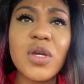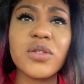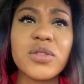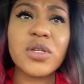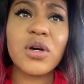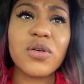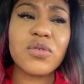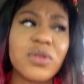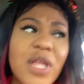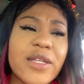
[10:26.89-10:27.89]

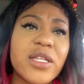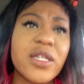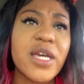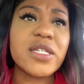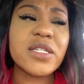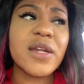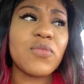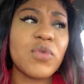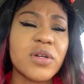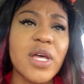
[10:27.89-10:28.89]
so like the days that I
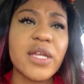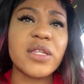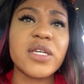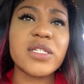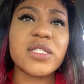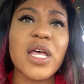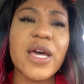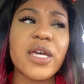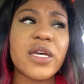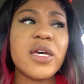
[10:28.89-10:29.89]
work like this,
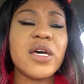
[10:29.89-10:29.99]
like